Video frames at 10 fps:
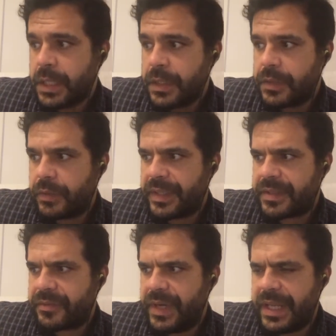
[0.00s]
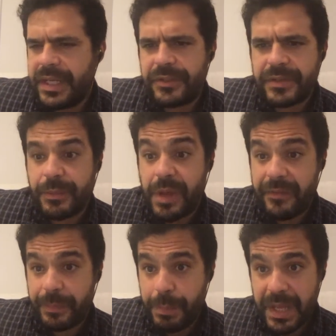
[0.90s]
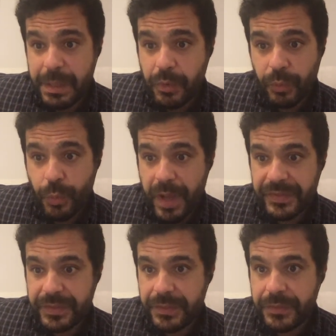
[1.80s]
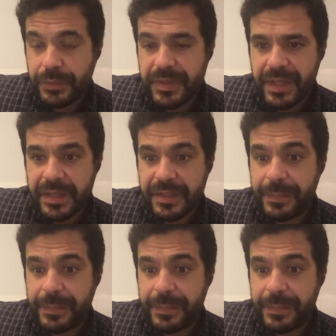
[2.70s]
So that's really interesting. We have many more questions to discuss.